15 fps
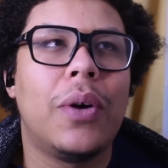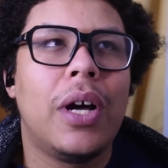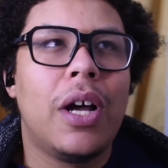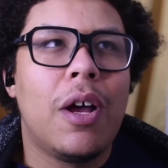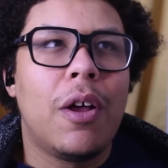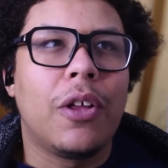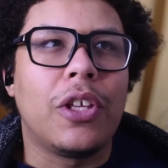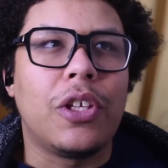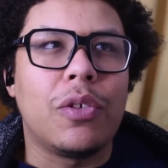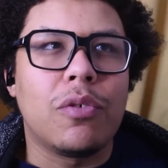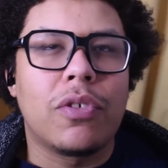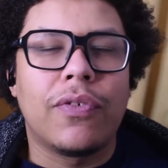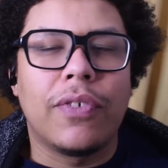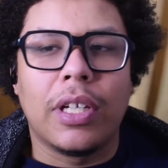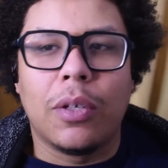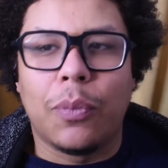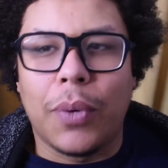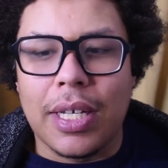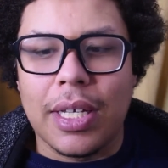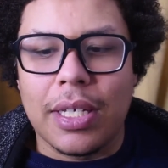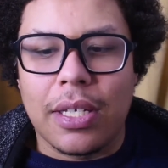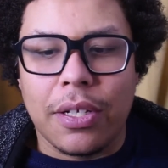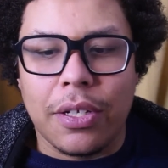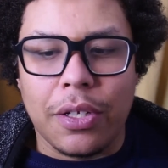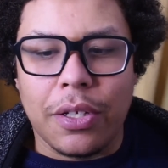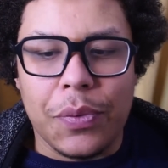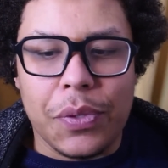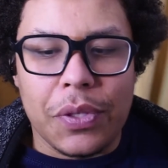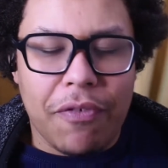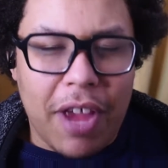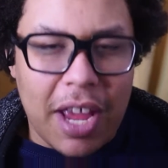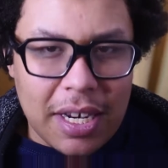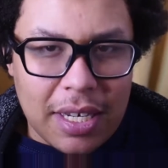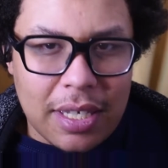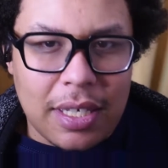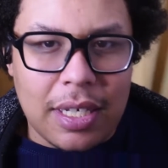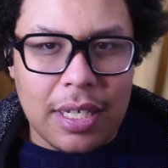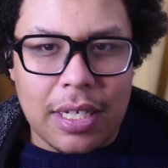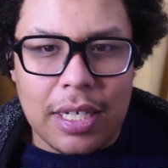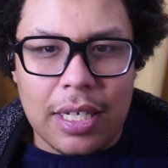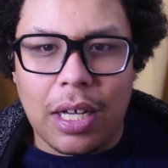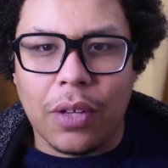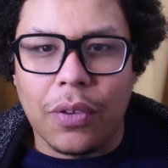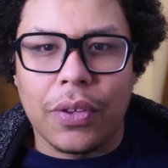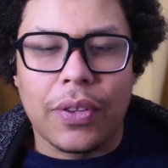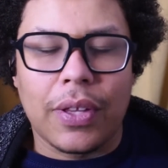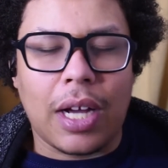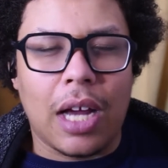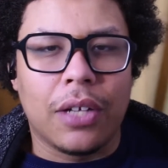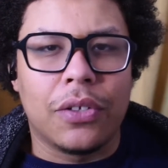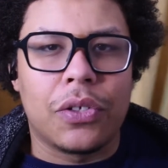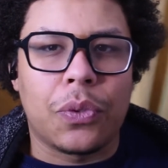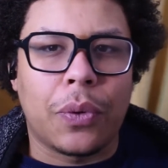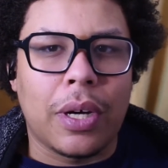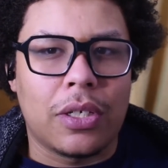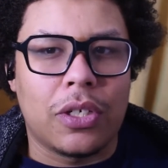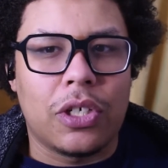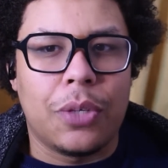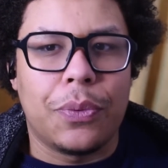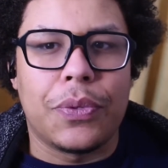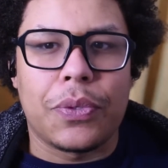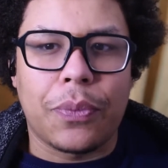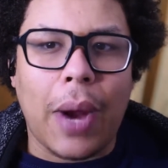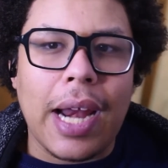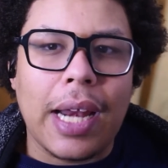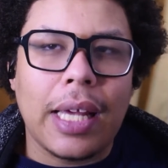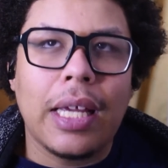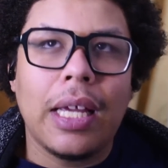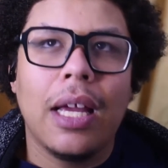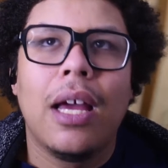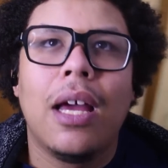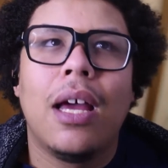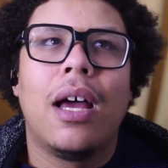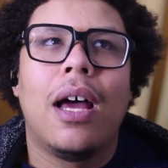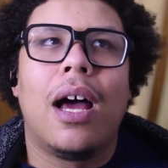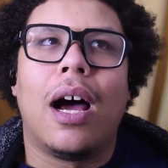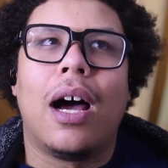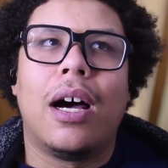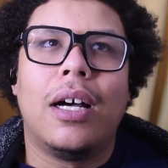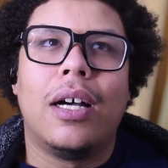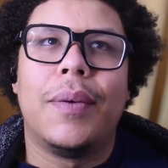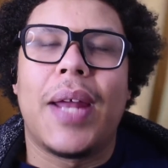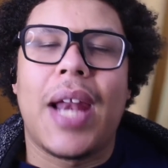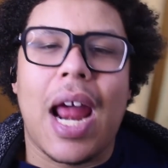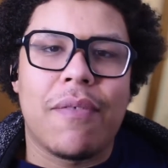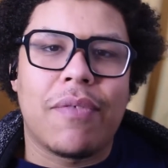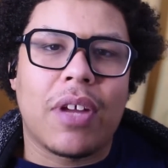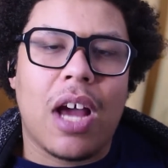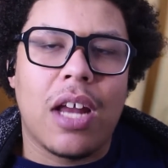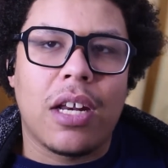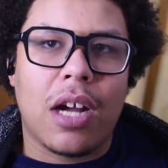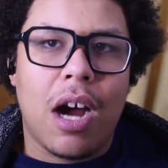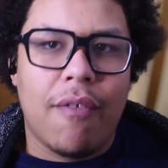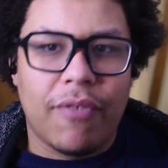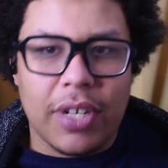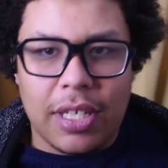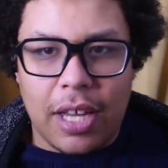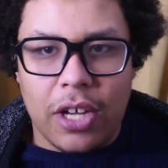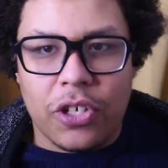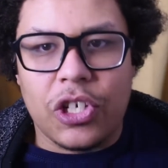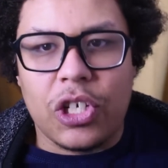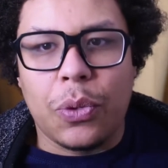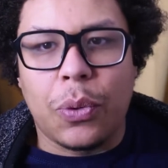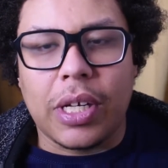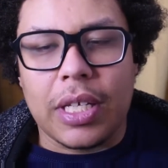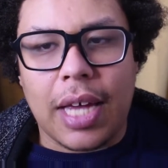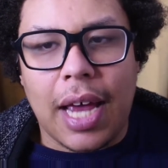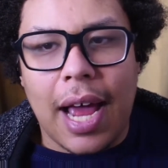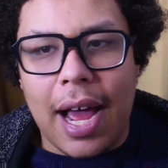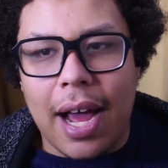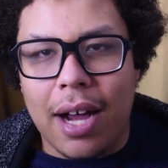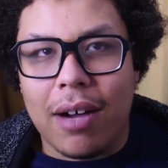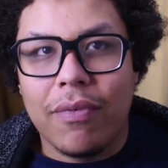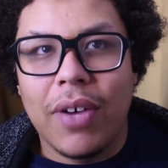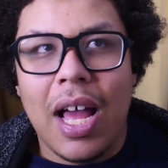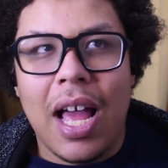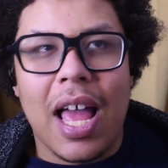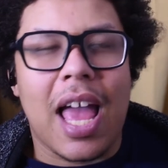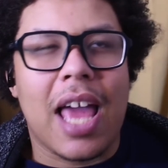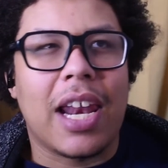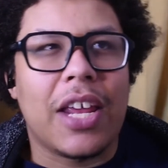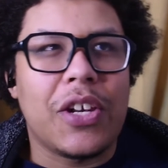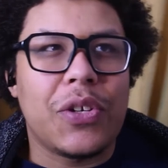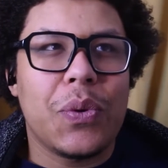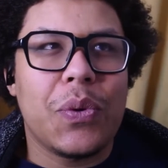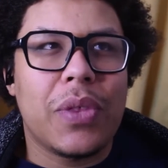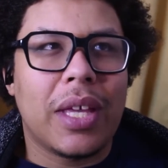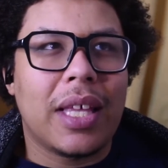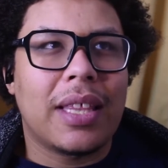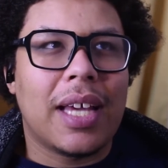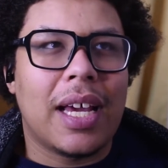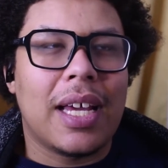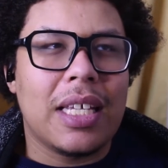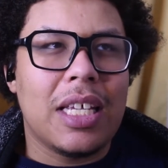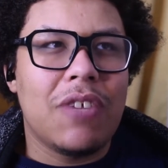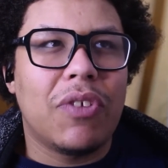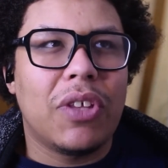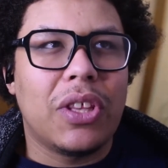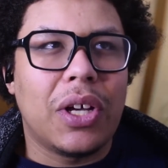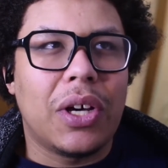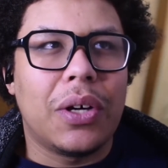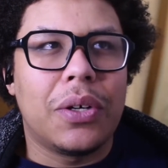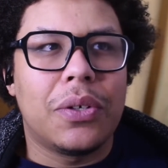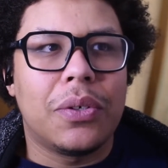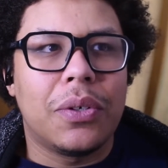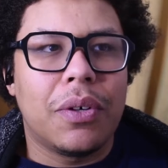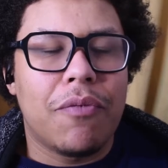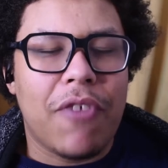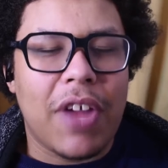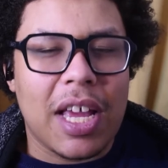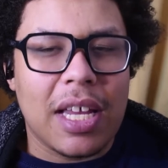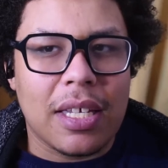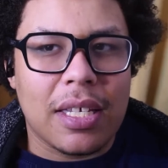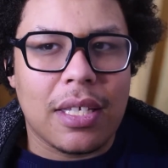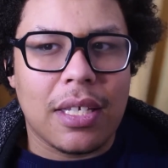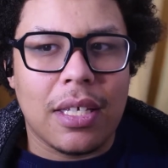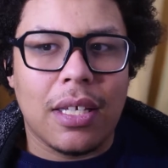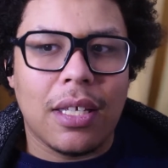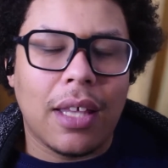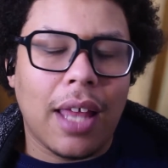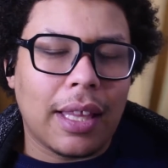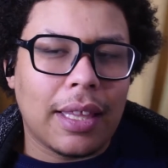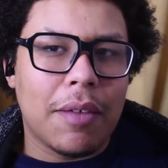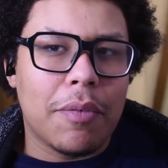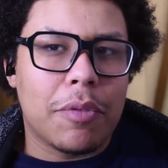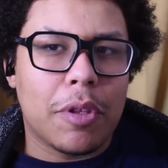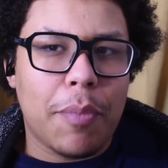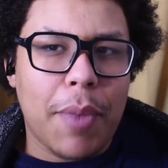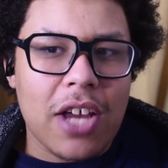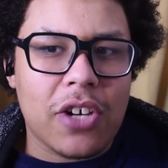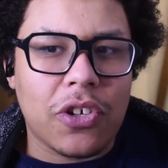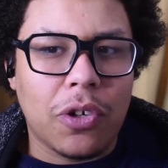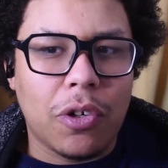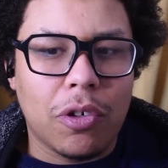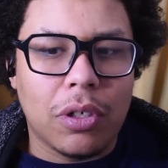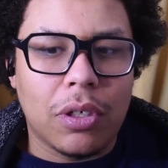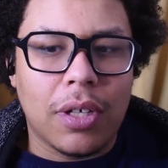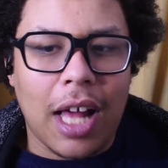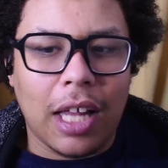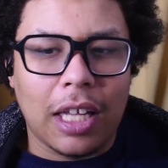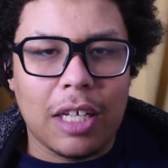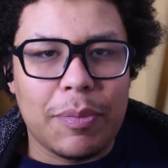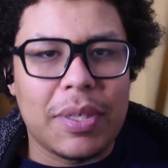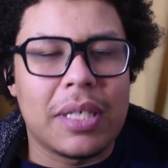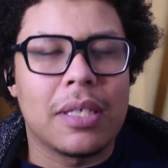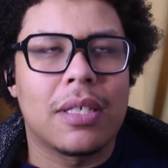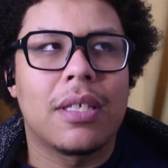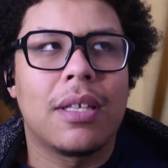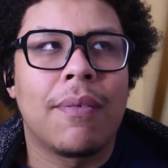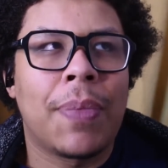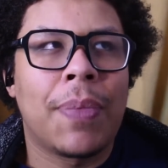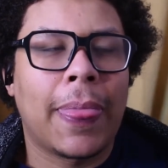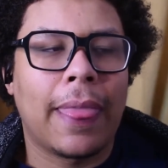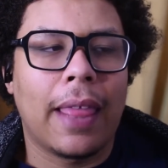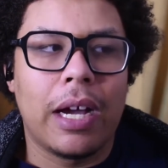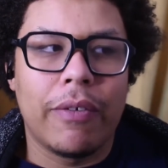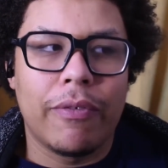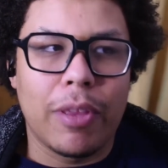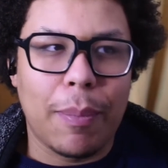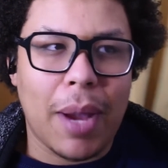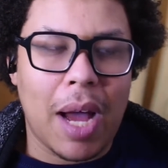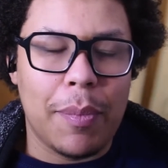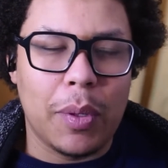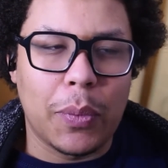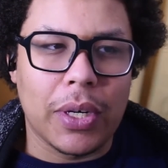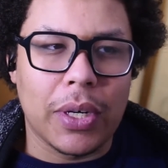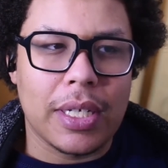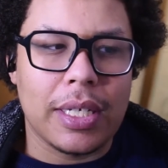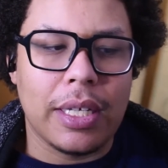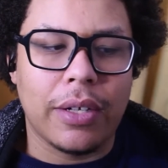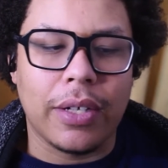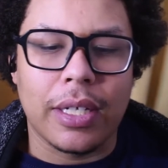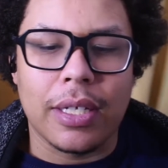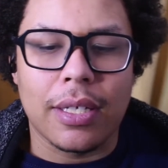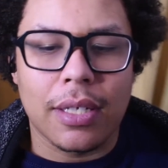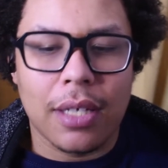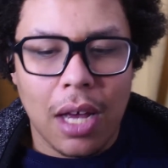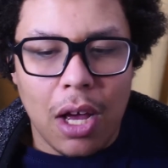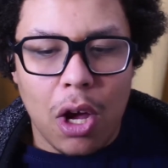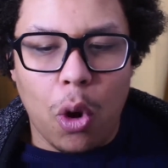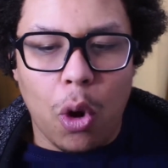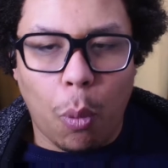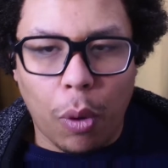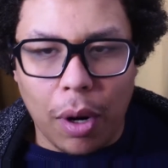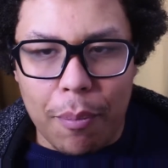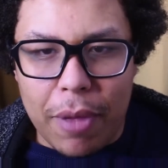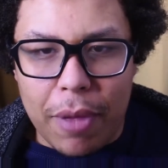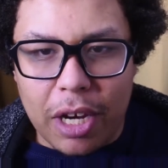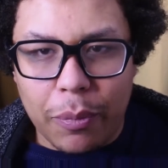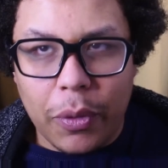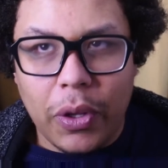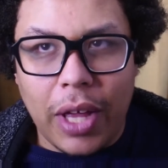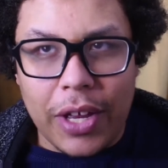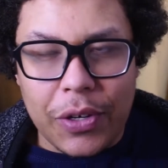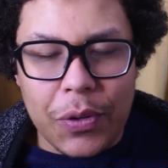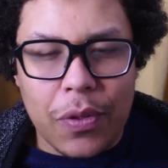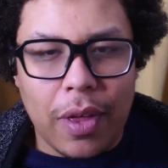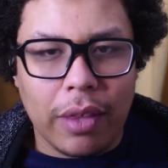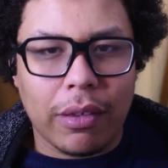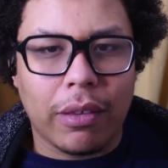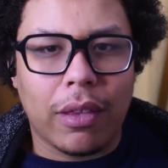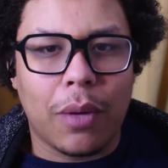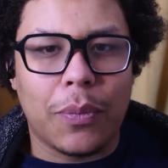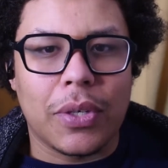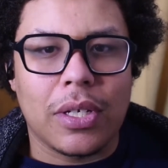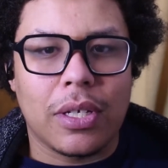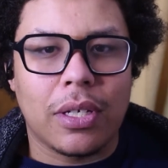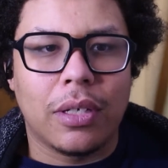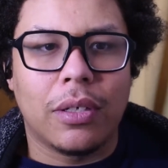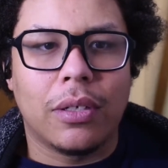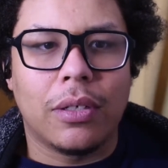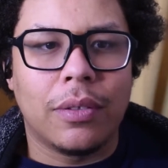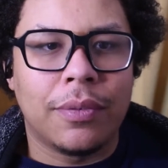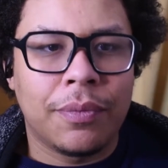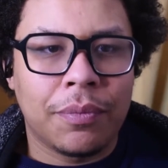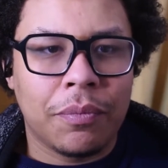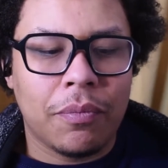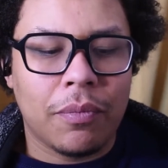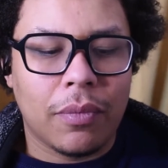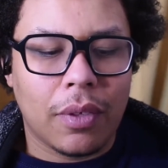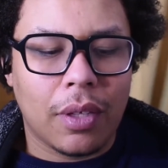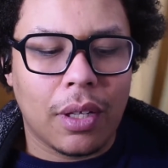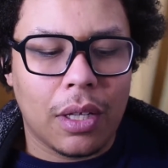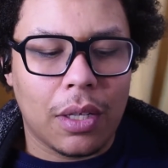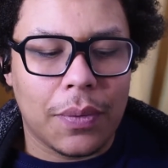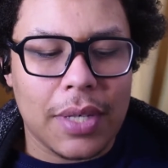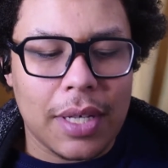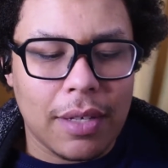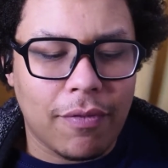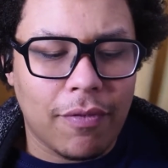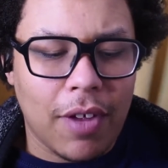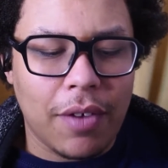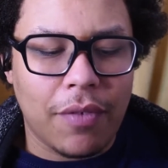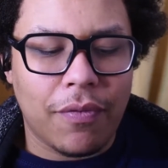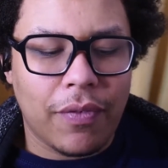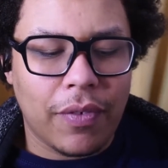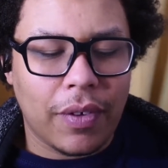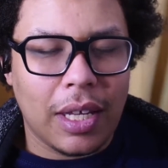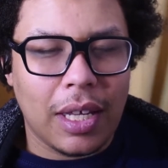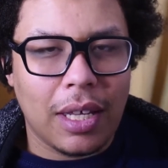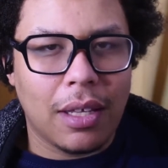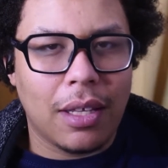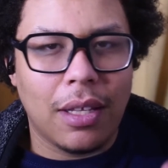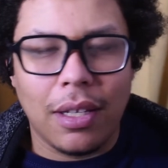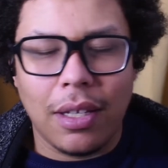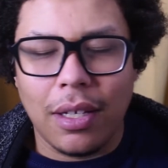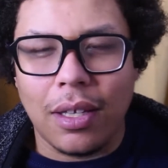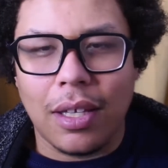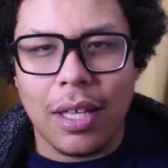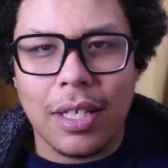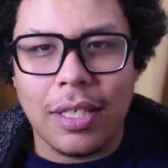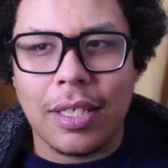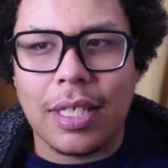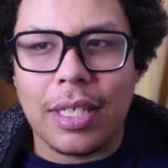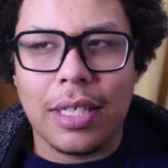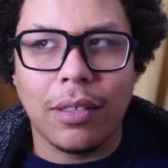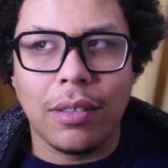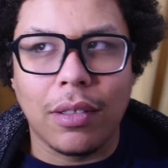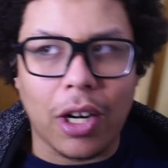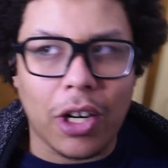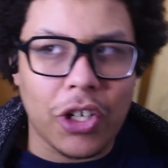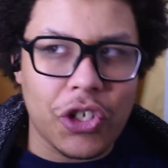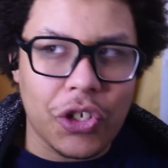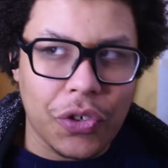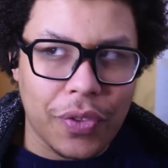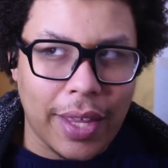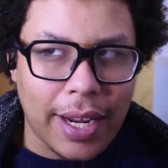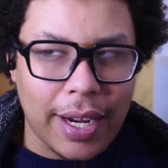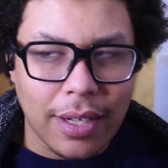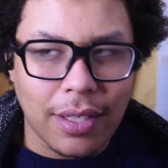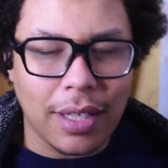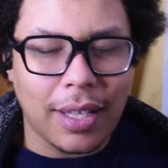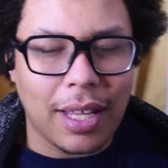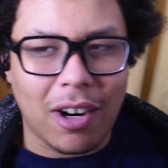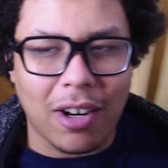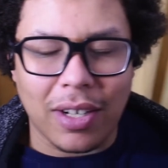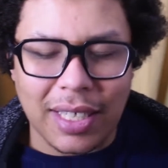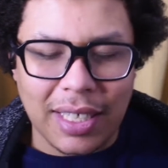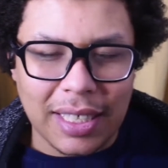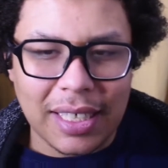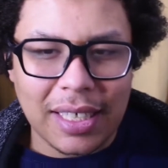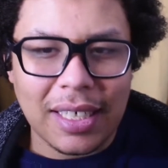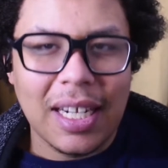useful it was to use fantasy to tell the kind of stories that she was writing, and have the kind of conversation she wanted to have. And I do think that even though fantasy, like the magical elements of the Poppy War series were minimal, I do think that they were still, it's still larger there than they are here.